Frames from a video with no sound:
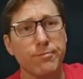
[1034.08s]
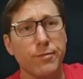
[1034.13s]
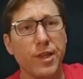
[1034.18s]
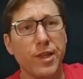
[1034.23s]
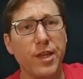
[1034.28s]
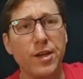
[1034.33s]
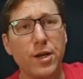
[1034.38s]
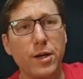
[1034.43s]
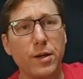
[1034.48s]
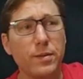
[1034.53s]

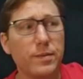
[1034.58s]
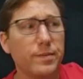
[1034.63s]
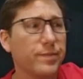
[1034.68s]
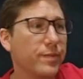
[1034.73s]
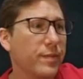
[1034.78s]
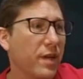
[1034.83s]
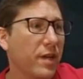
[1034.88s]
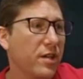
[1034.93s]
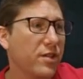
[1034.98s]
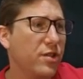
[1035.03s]
You know,
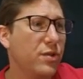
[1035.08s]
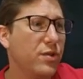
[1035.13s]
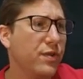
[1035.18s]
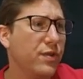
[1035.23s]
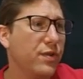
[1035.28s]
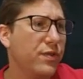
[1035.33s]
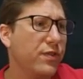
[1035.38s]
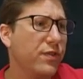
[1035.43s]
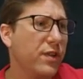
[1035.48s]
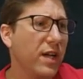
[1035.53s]
a
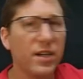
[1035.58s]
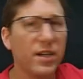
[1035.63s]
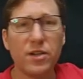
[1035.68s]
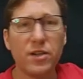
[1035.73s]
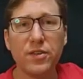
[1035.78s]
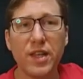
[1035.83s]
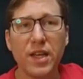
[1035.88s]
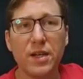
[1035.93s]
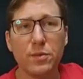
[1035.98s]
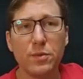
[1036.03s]
2/2 flyer
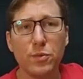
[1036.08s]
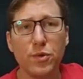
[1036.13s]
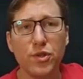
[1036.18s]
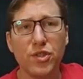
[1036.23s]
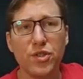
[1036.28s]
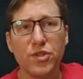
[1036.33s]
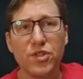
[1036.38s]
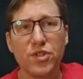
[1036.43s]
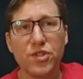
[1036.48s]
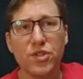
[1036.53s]
that
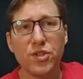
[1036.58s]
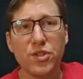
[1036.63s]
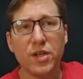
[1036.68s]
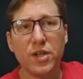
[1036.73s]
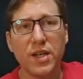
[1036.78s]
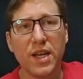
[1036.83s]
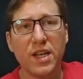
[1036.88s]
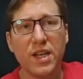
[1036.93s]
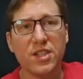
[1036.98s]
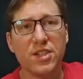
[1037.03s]
reduces your
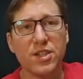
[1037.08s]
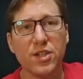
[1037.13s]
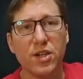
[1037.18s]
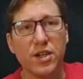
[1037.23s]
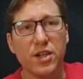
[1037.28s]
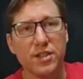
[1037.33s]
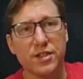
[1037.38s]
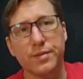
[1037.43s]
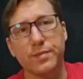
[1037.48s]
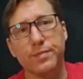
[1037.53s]
casting
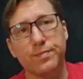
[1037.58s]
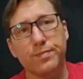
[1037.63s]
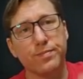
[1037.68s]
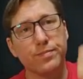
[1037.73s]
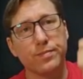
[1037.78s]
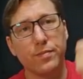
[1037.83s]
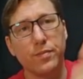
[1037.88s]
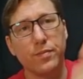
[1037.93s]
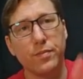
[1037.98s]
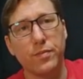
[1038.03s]
cost.
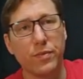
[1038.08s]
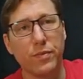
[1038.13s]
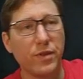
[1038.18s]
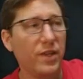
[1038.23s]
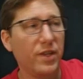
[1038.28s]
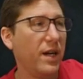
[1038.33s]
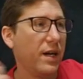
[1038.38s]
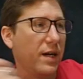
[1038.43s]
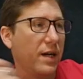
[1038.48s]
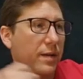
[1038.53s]

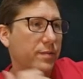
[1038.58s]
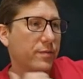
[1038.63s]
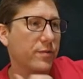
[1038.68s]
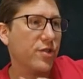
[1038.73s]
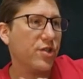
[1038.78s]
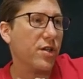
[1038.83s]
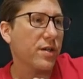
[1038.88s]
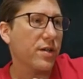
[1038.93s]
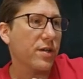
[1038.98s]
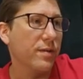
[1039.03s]
Yeah,
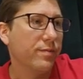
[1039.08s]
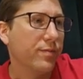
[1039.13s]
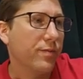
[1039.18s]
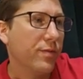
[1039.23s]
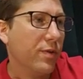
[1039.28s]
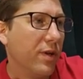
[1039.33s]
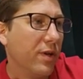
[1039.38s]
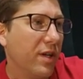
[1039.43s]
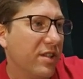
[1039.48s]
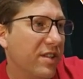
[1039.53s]
sure.
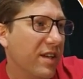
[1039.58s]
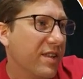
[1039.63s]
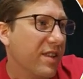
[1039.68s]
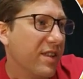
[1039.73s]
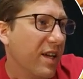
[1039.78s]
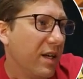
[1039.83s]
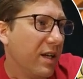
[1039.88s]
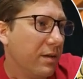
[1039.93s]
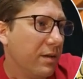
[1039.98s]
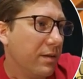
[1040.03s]
I'll take
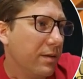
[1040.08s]
that.